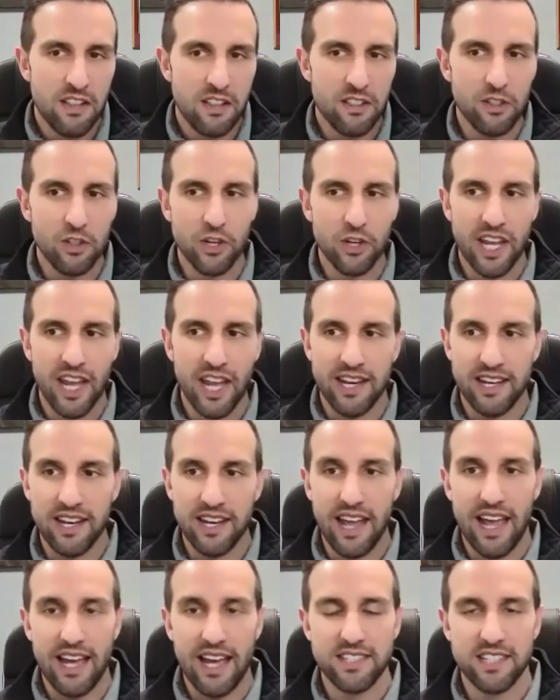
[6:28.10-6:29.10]
Look at it
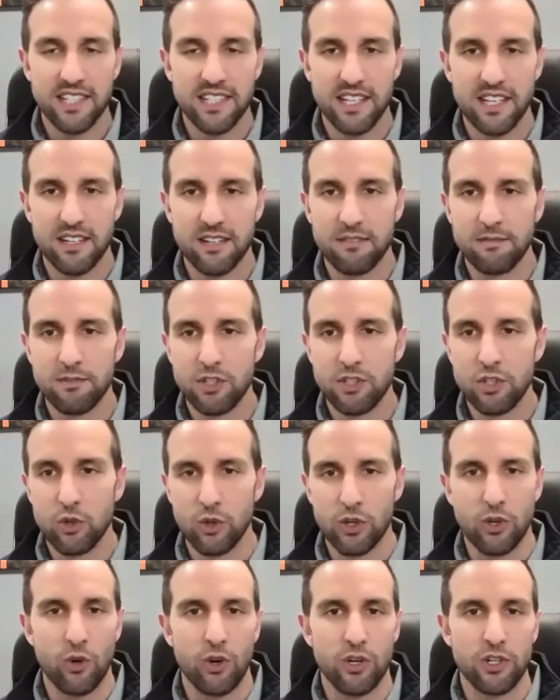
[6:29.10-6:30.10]
as in
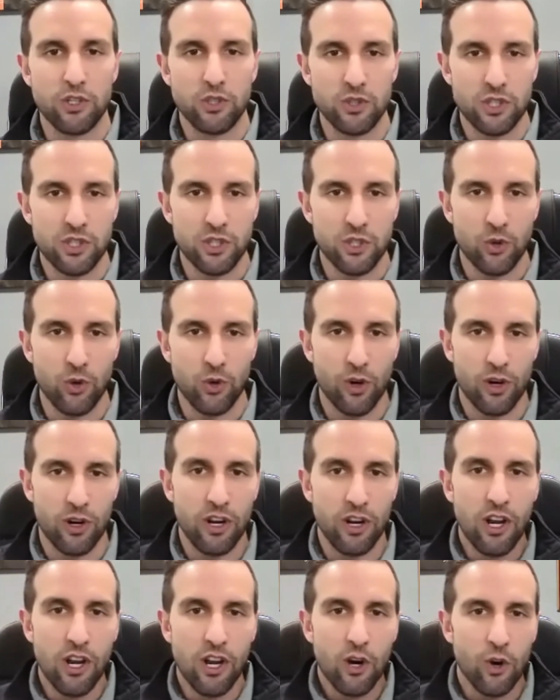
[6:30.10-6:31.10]
you're going to a
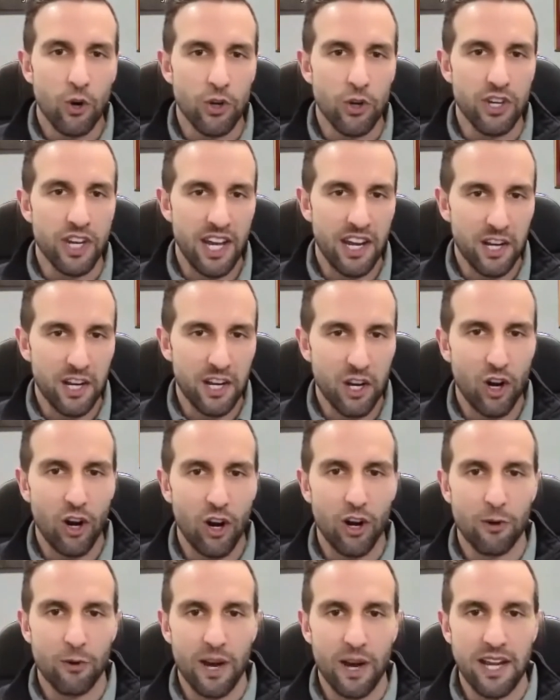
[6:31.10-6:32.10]
store or you get a
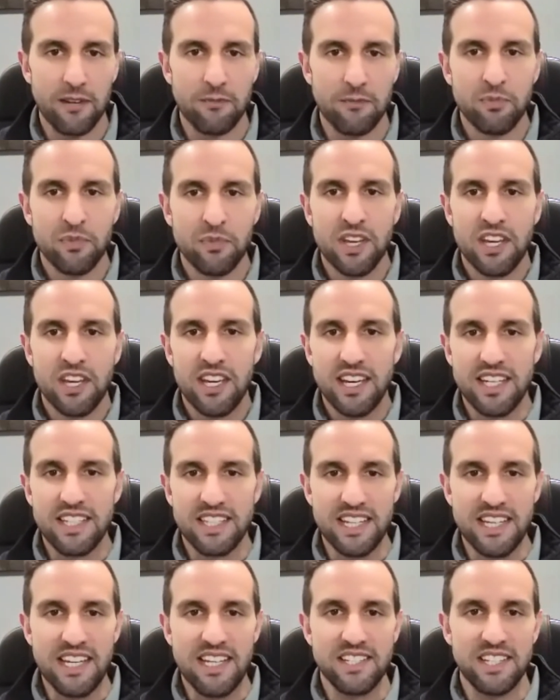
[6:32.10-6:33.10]
car, right?
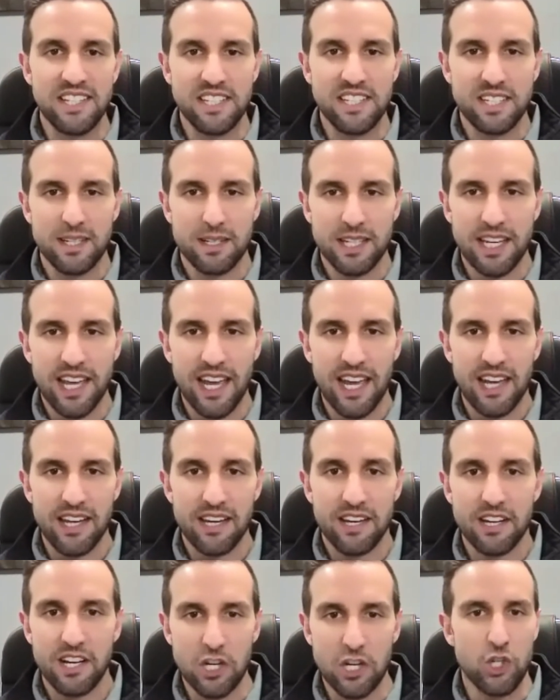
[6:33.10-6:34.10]
It's easy to
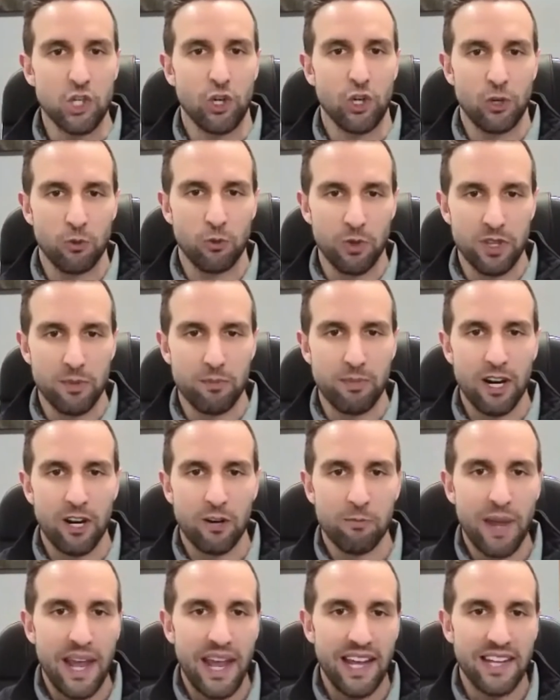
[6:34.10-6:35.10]
get a shirt with a pair
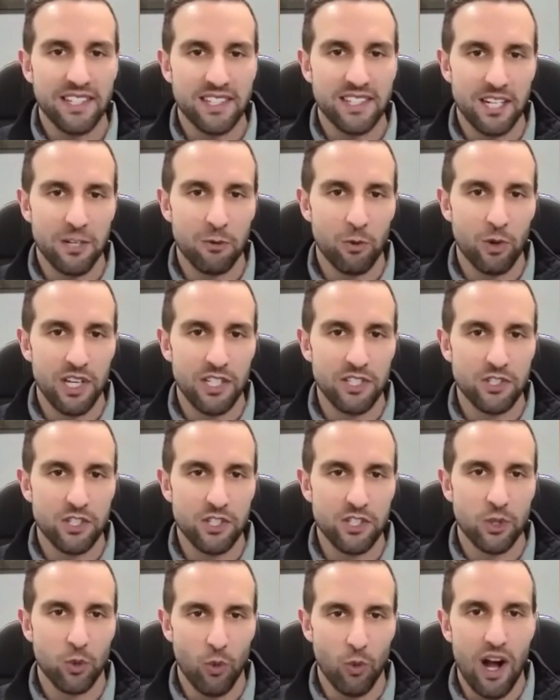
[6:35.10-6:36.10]
of pants than it was
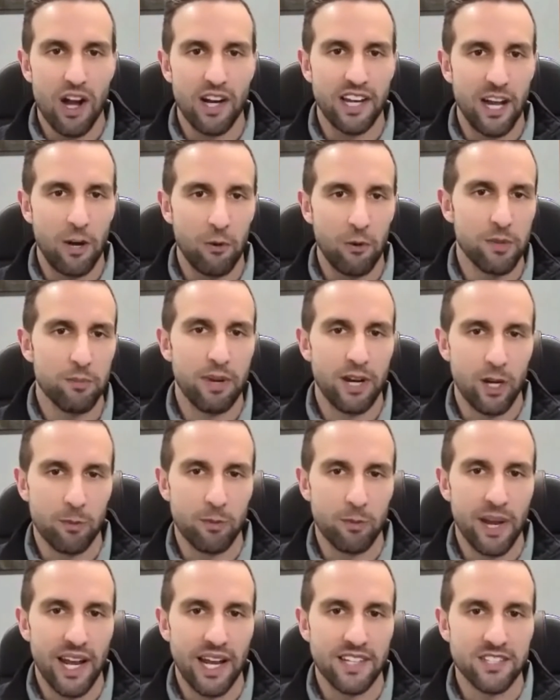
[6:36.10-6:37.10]
just to walk out with a pair of
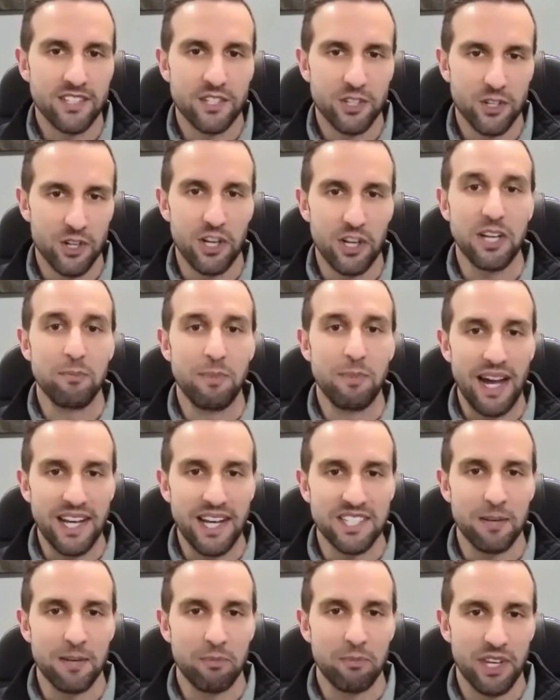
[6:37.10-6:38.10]
pants. You're going to buy
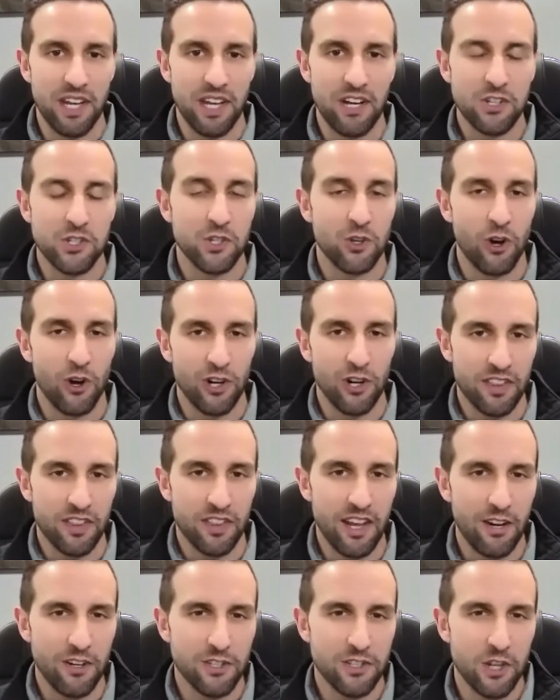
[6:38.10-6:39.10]
something else, you're already
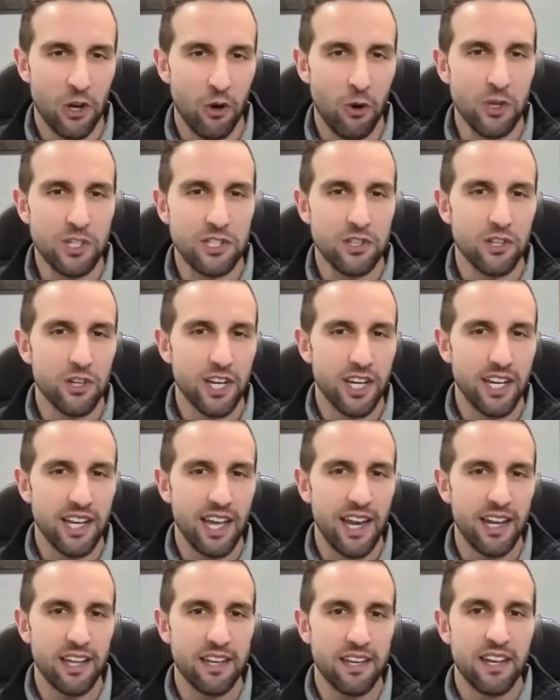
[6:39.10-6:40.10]
there. So always looking
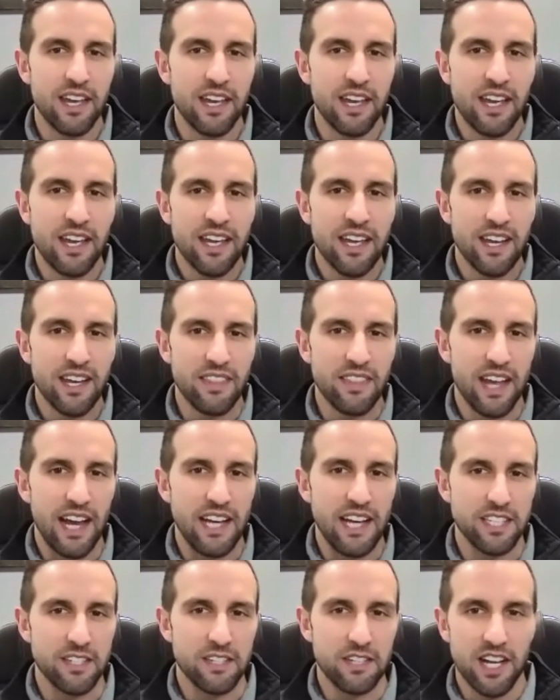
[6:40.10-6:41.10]
at it in the
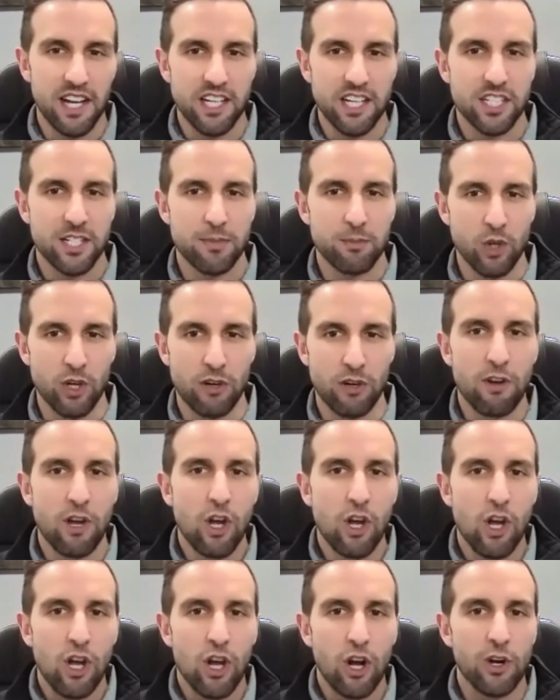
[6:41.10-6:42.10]
eyes of the customer of,
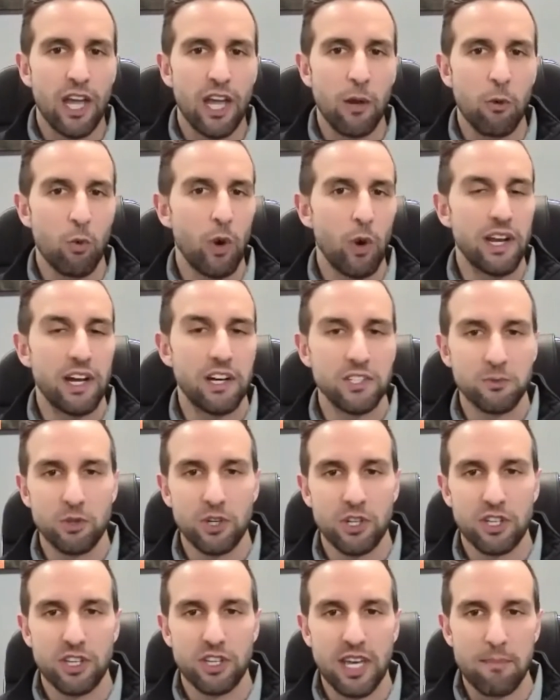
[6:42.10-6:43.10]
okay, what else
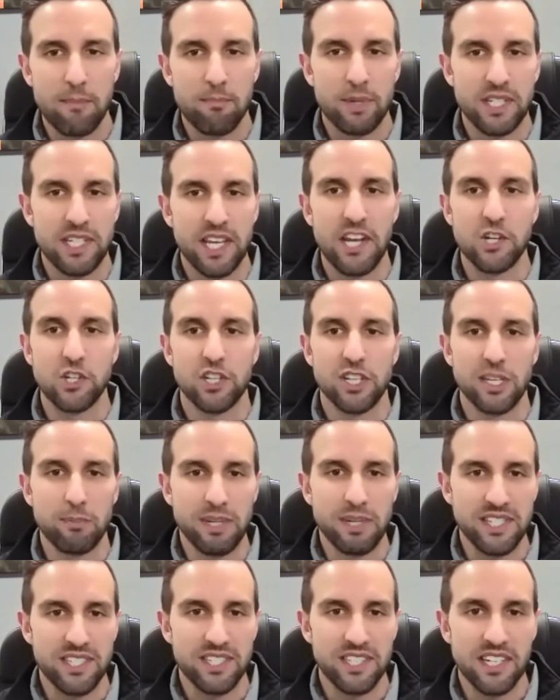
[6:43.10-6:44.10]
could they potentially
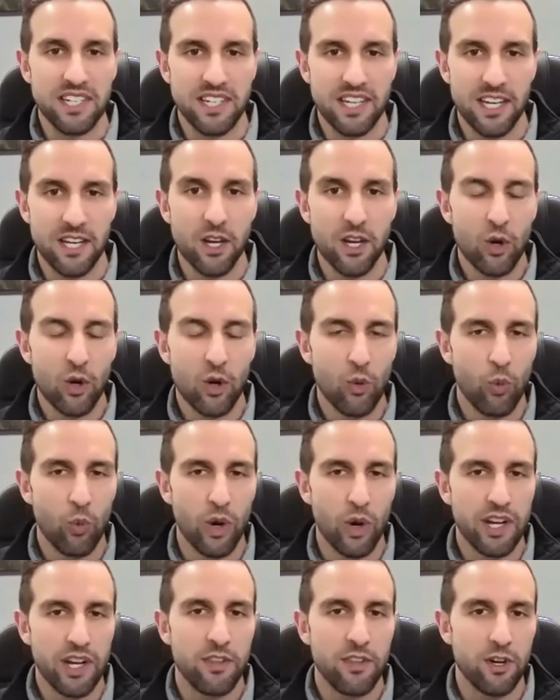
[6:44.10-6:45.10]
be seeking?
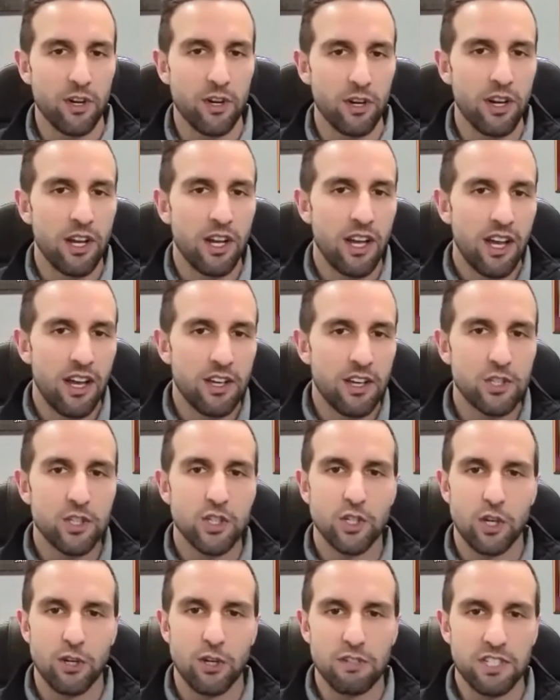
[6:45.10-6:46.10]
What other
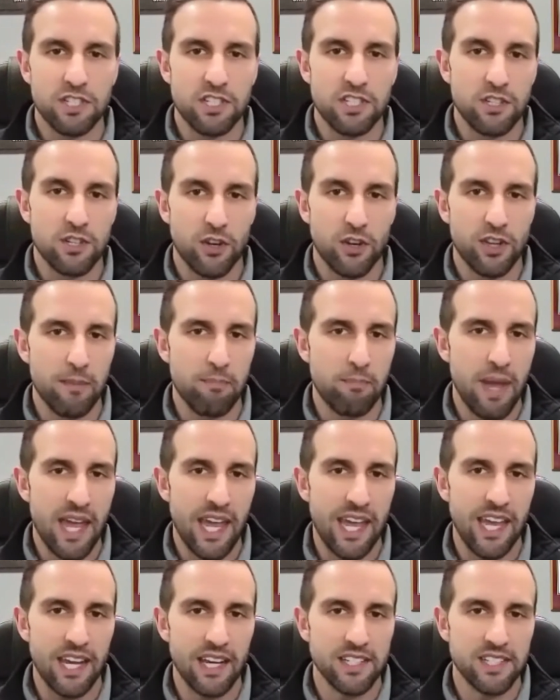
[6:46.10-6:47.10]
services are they
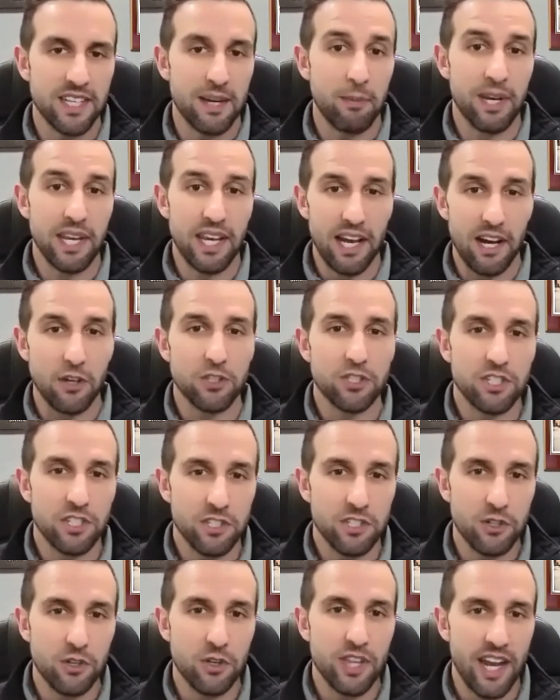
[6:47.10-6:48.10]
paying somebody else to
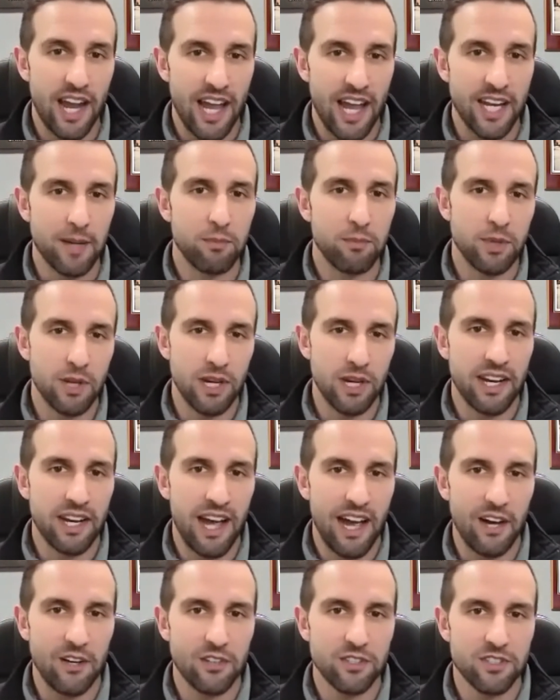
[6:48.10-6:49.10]
do that I could bring
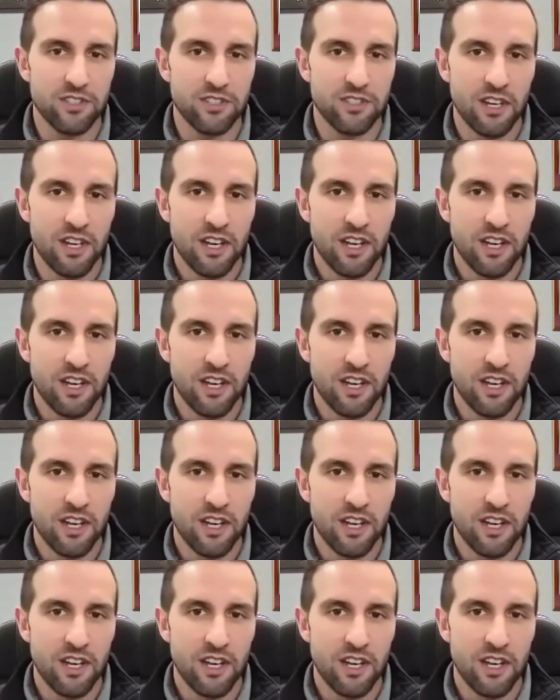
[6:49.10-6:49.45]
in-house?